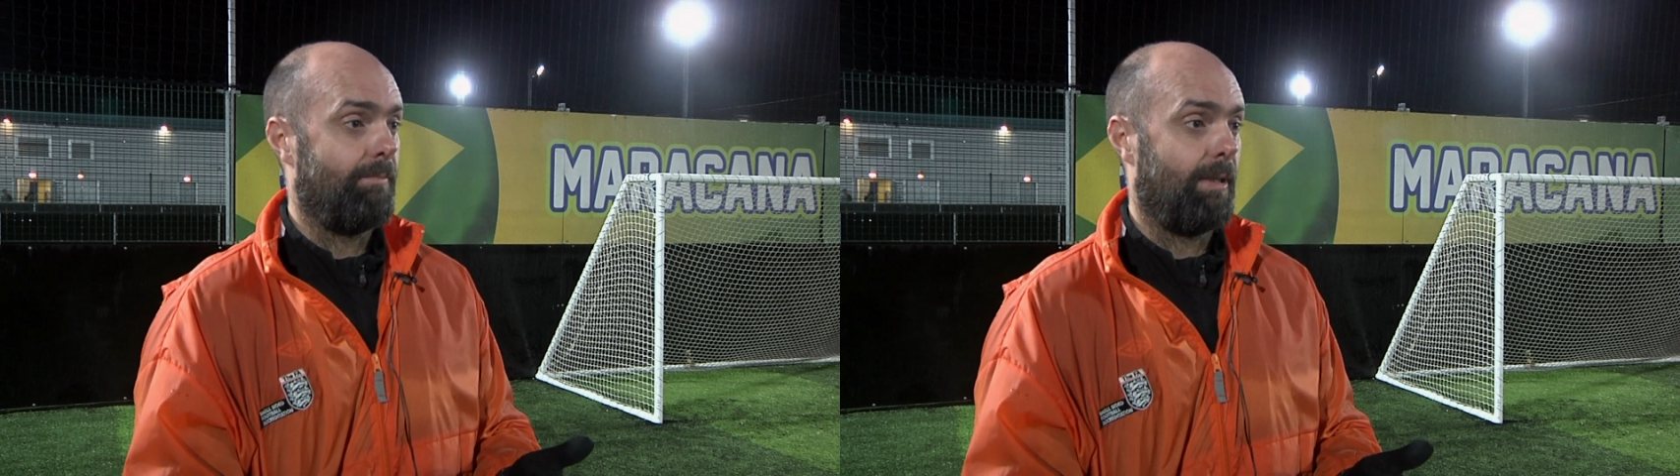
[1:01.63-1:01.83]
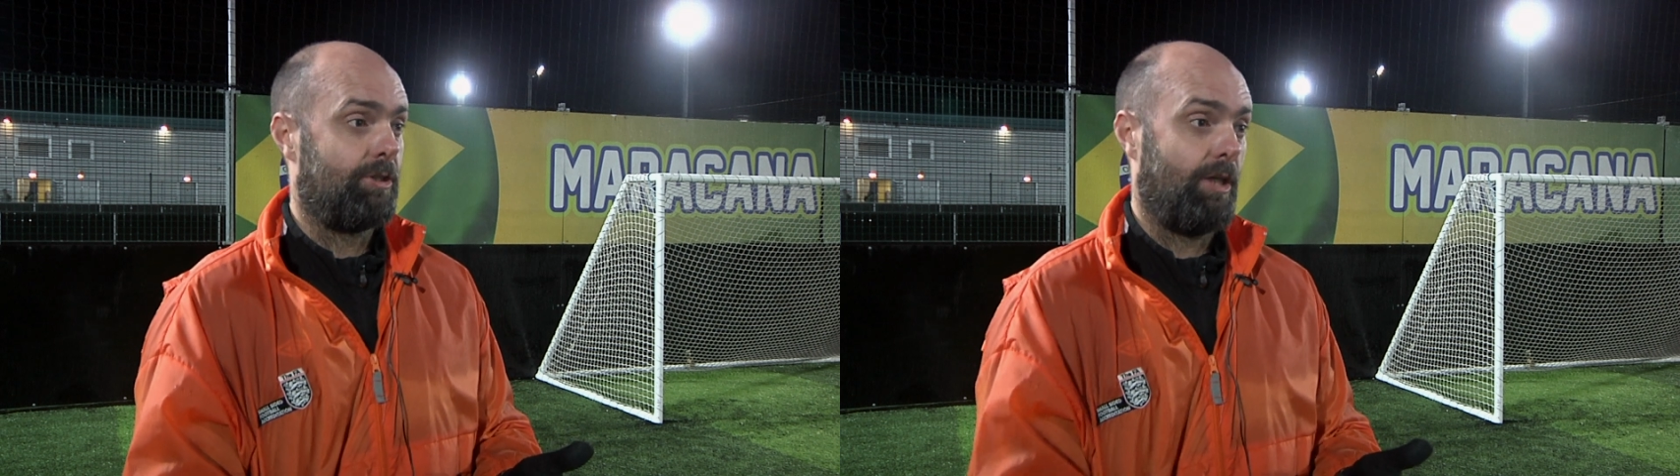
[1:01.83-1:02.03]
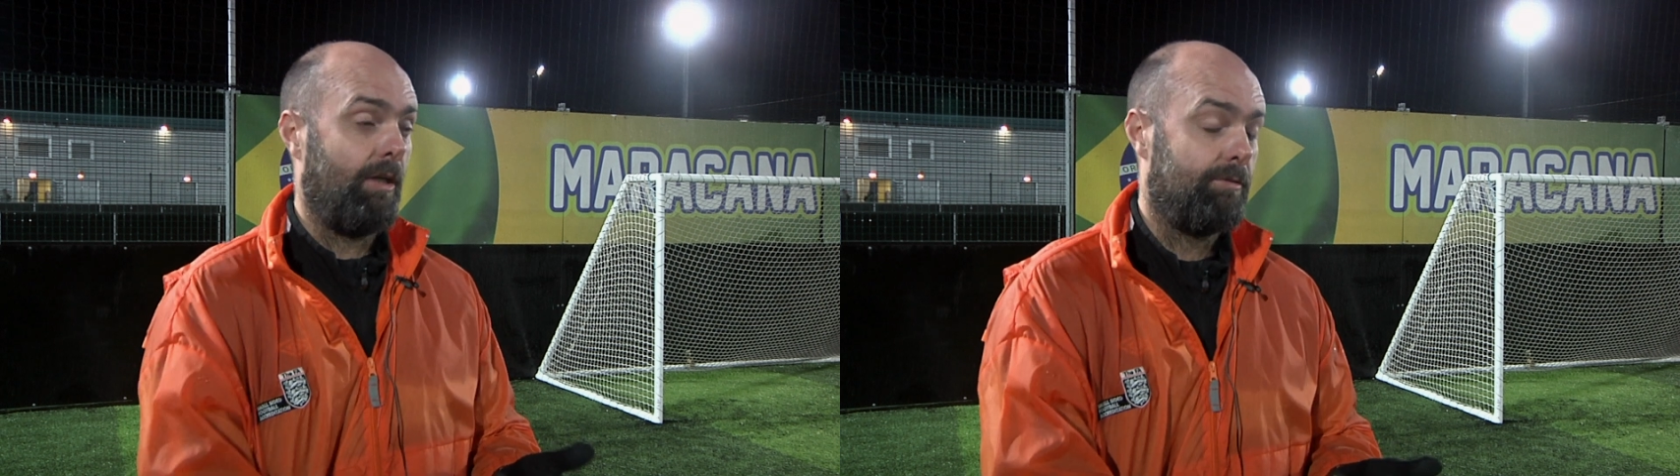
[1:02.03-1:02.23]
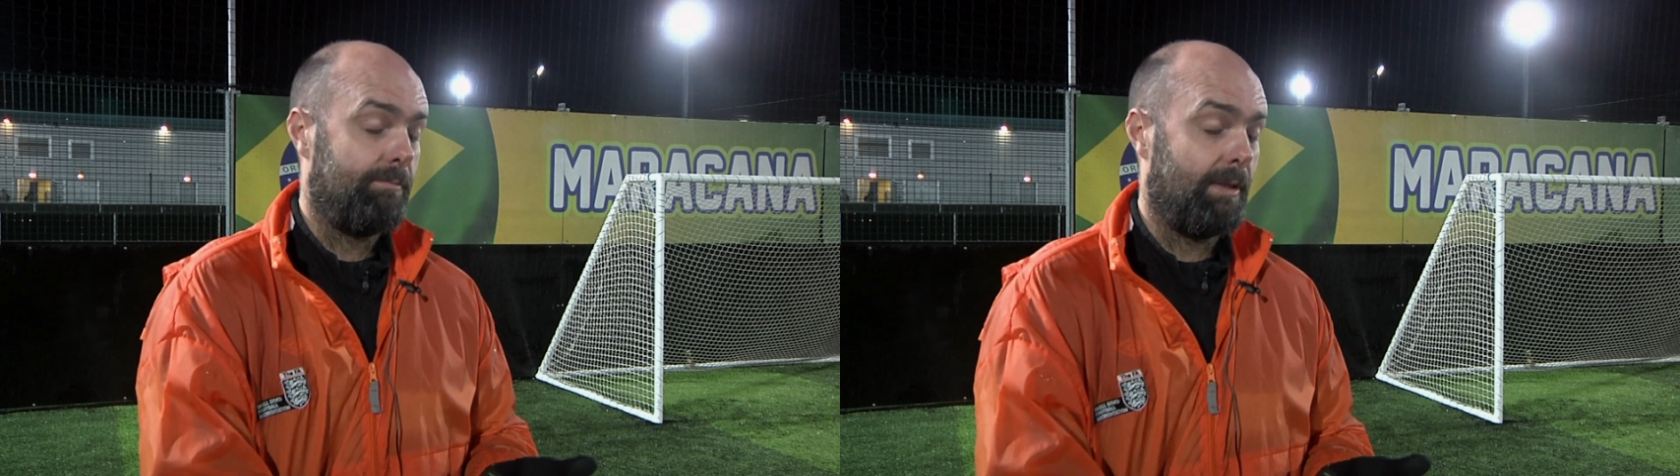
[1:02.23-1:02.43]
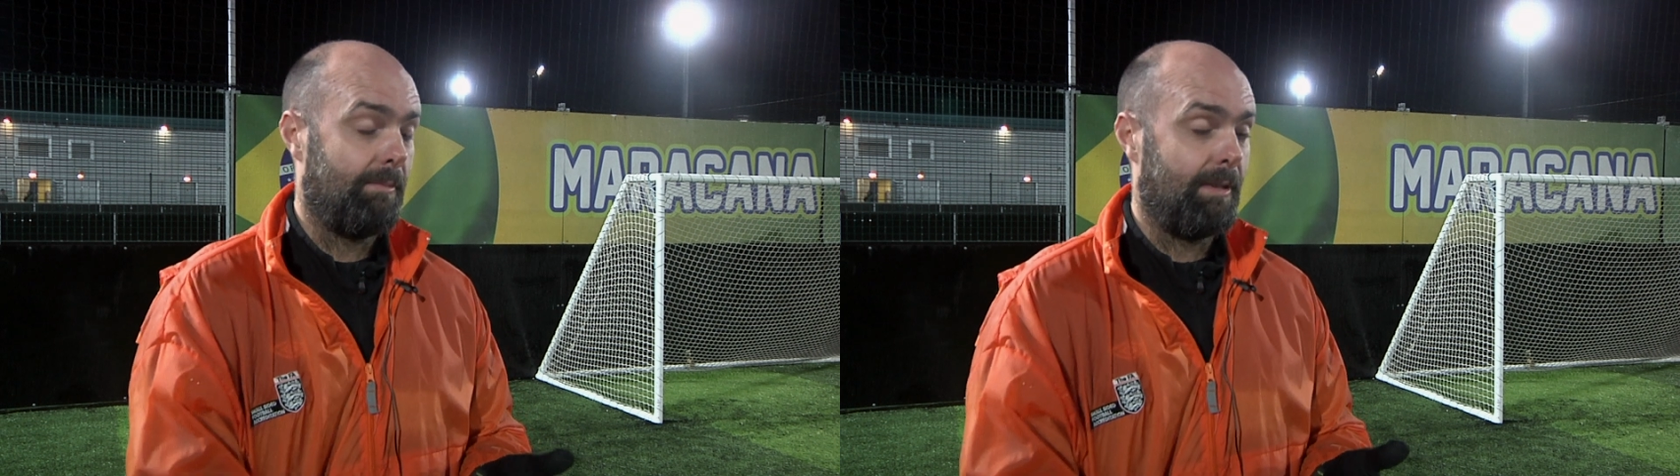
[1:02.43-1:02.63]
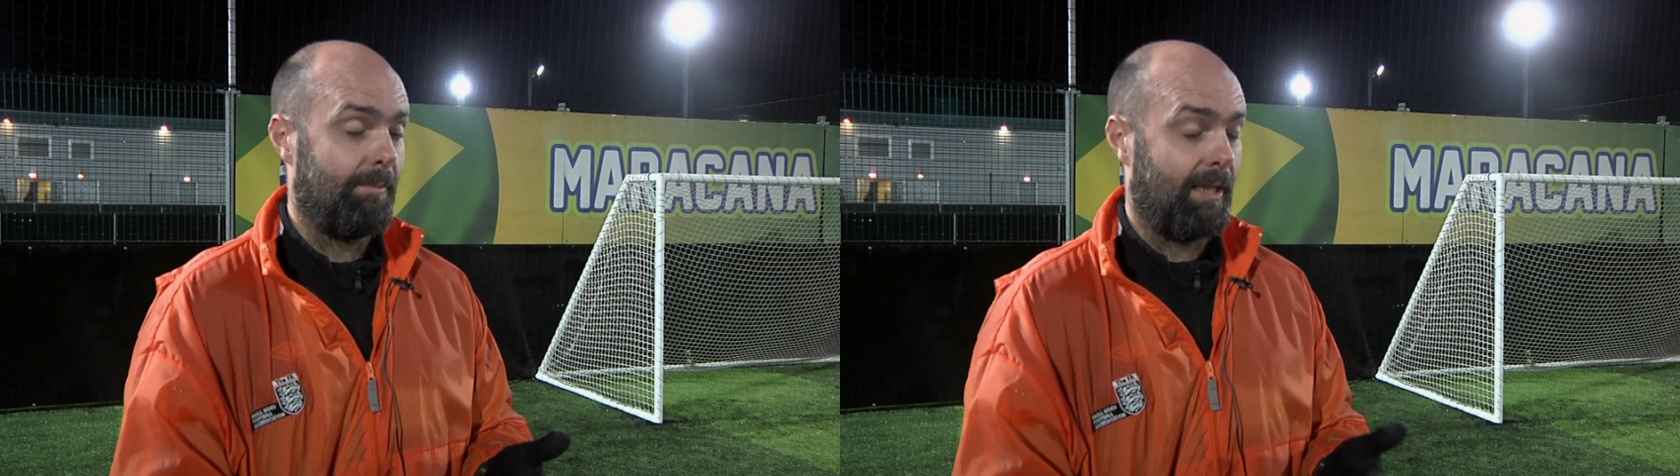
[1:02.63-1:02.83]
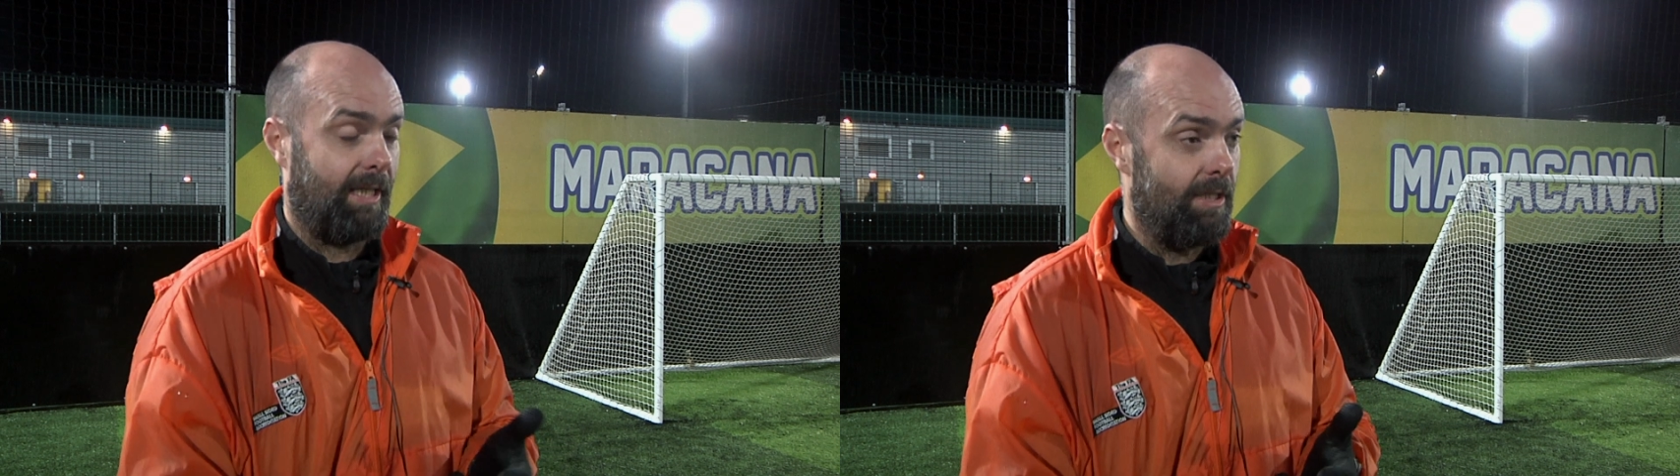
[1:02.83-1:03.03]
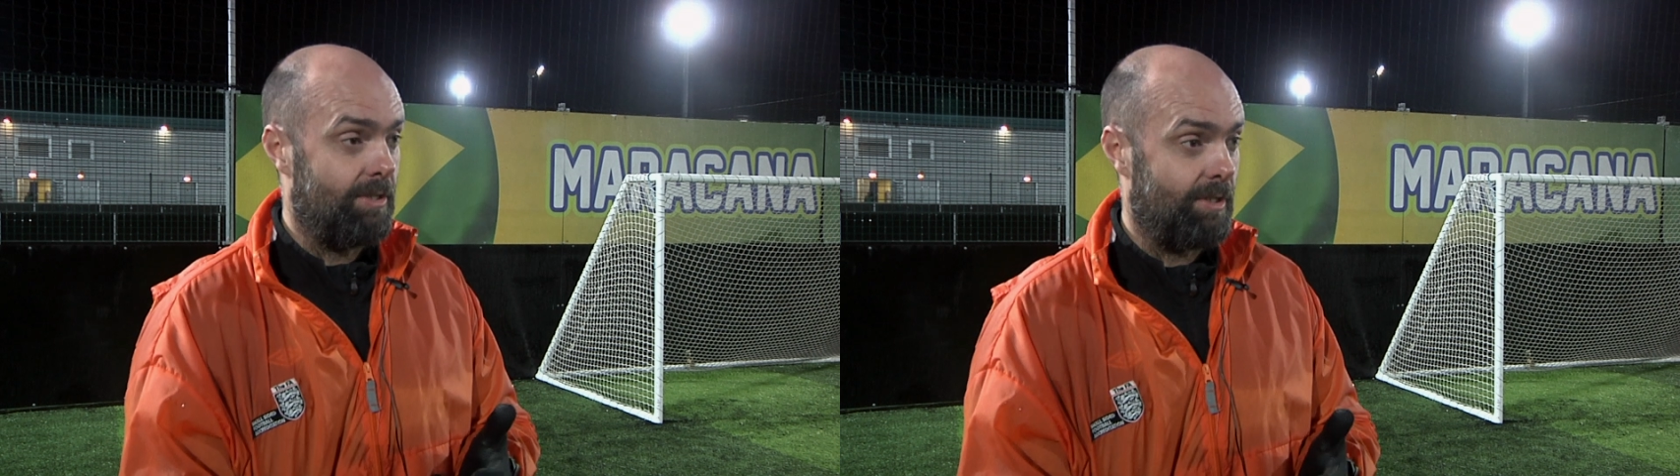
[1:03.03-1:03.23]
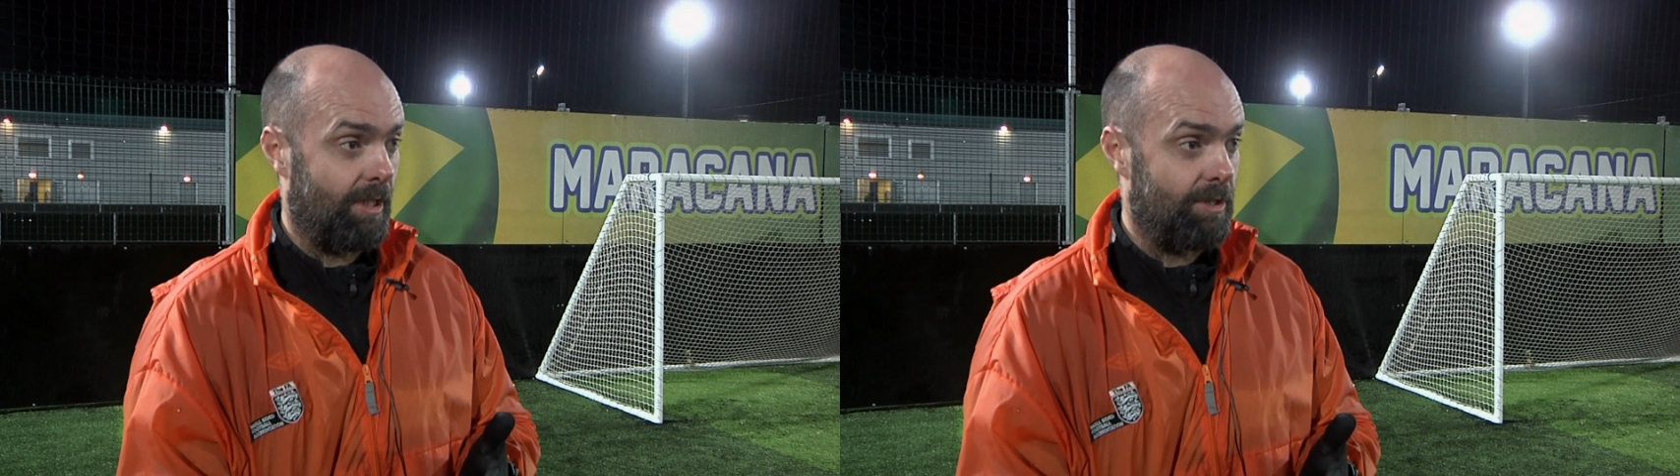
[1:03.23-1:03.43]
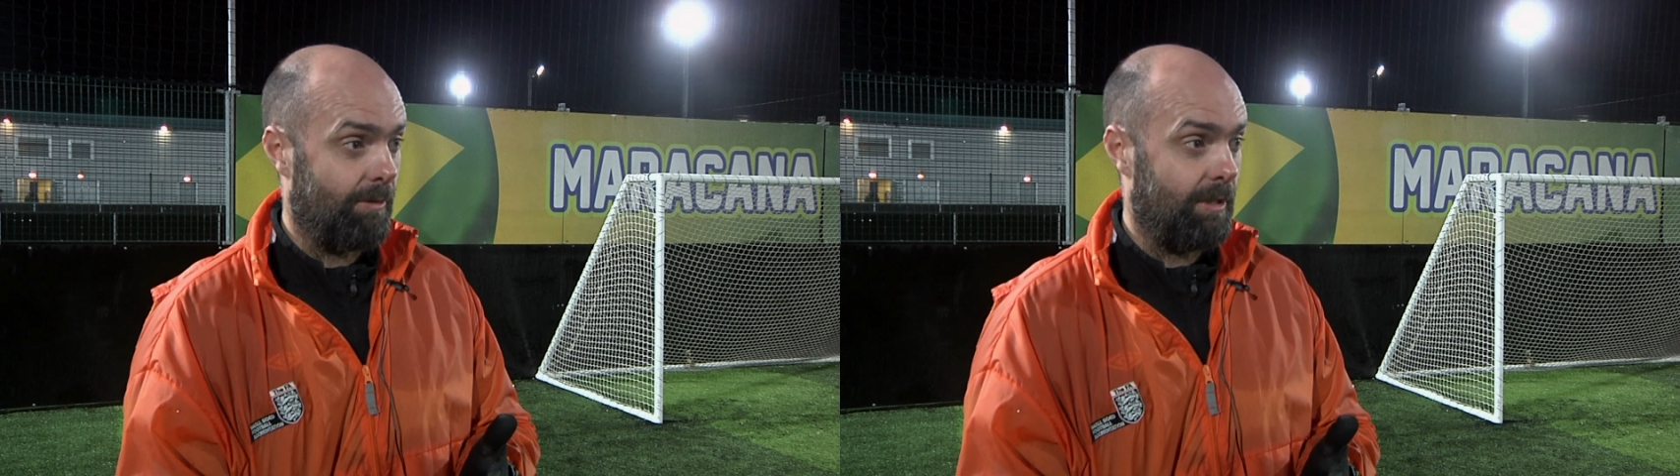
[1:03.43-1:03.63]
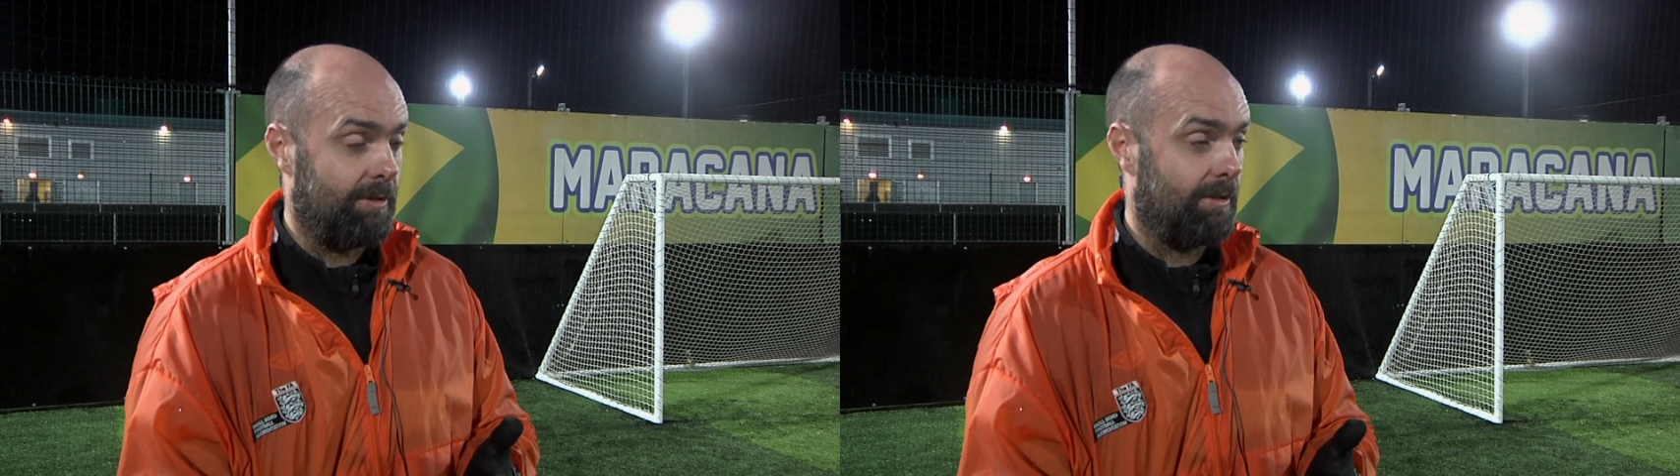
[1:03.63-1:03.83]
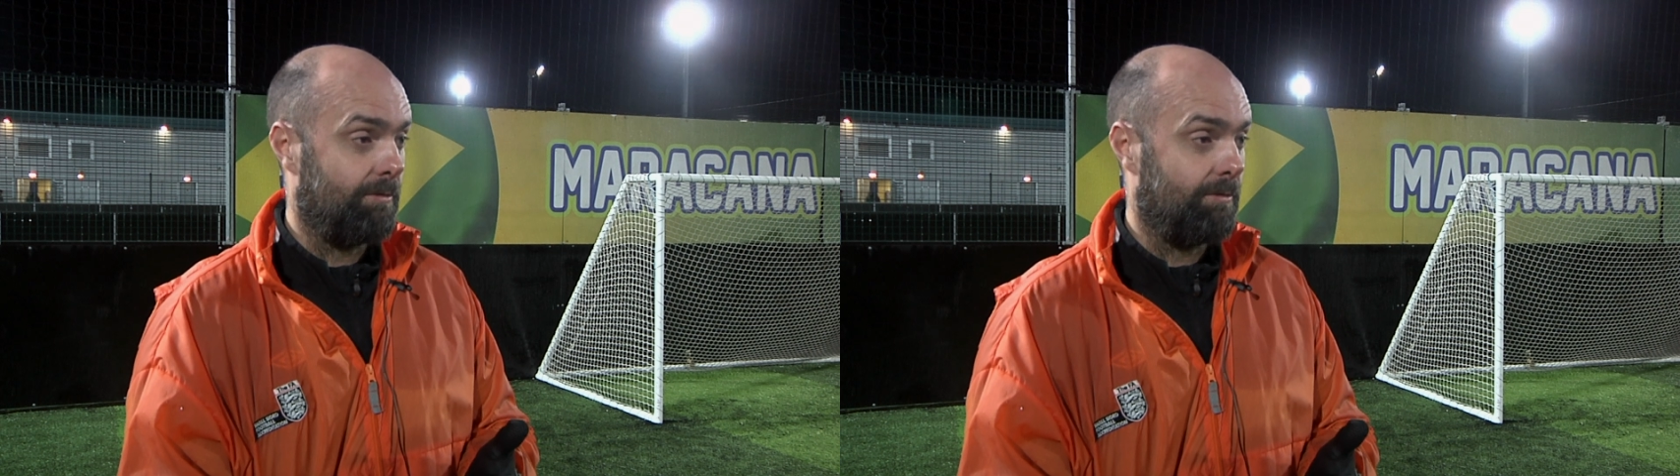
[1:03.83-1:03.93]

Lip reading: my kids' sexuality